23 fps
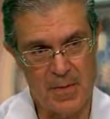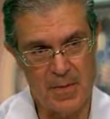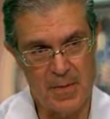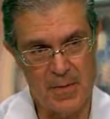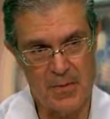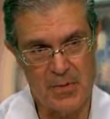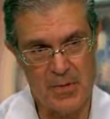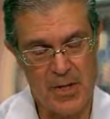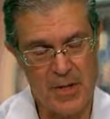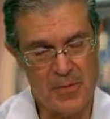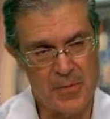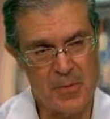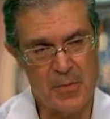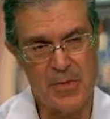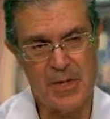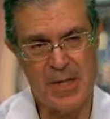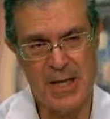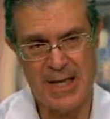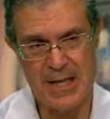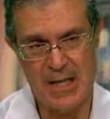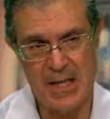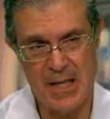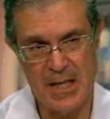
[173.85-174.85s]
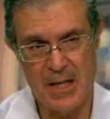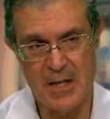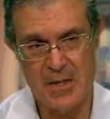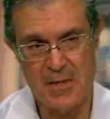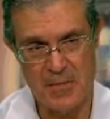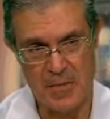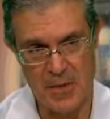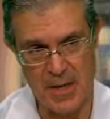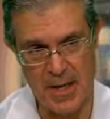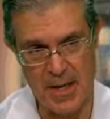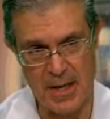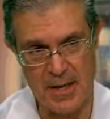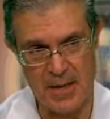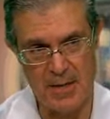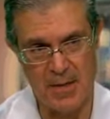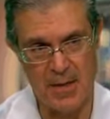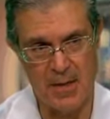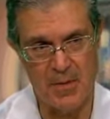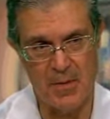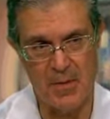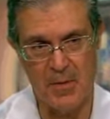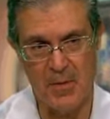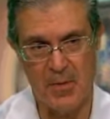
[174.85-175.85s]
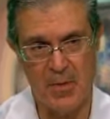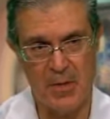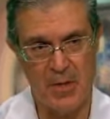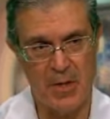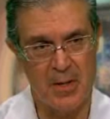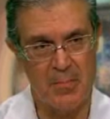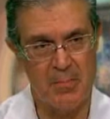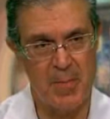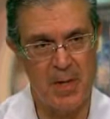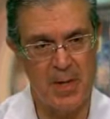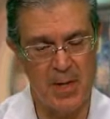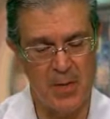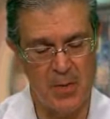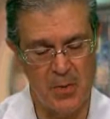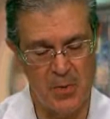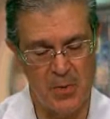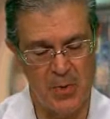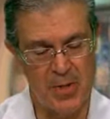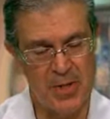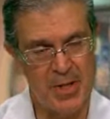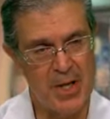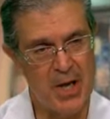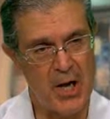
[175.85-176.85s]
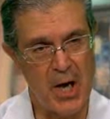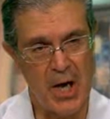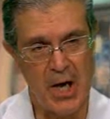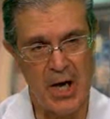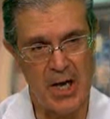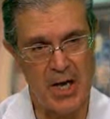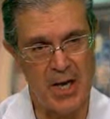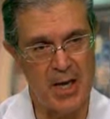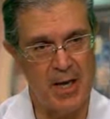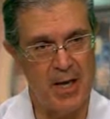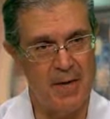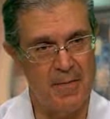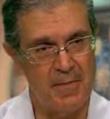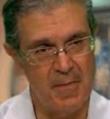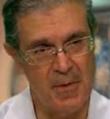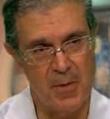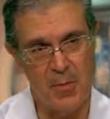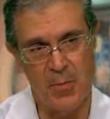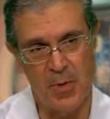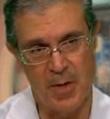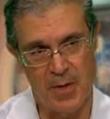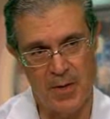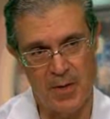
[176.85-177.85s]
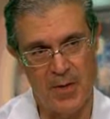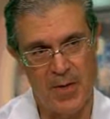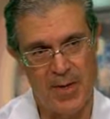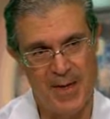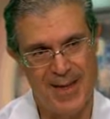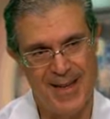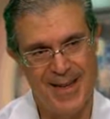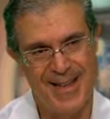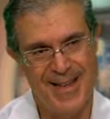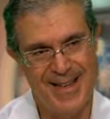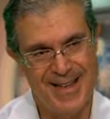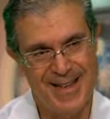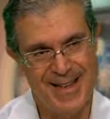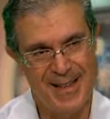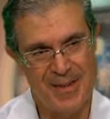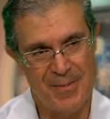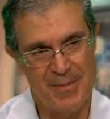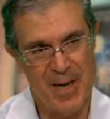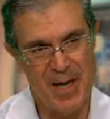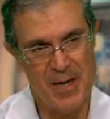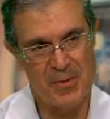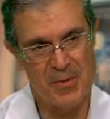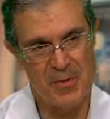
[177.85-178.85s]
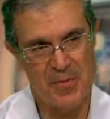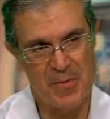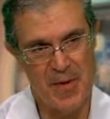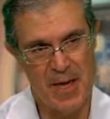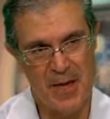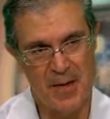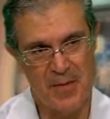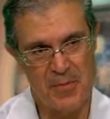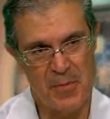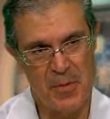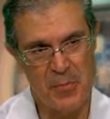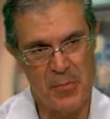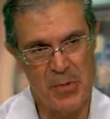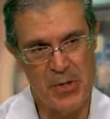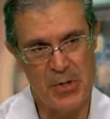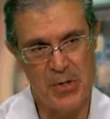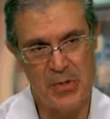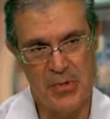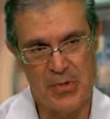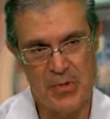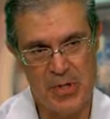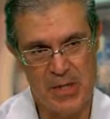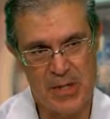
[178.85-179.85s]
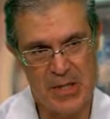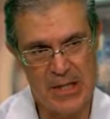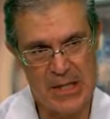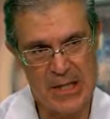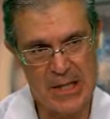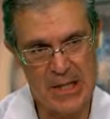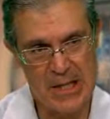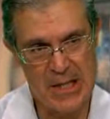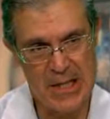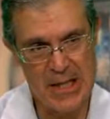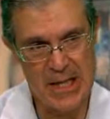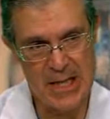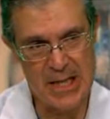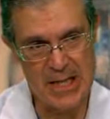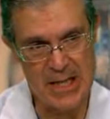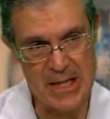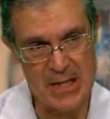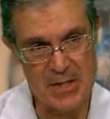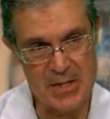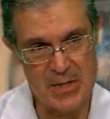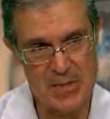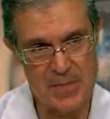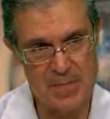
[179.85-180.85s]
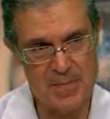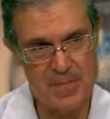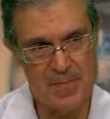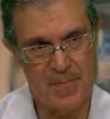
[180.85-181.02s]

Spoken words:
There's several techniques for that, either clipping or tucking, if you will, the mitral valve to reduce its leakiness.